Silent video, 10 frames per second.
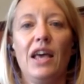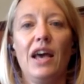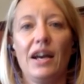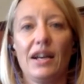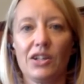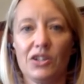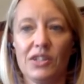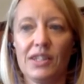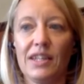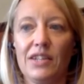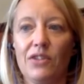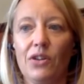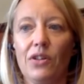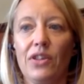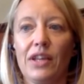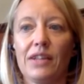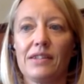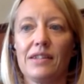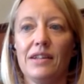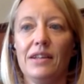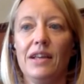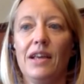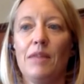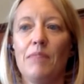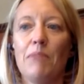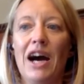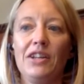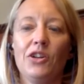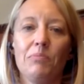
and consider all things that might not be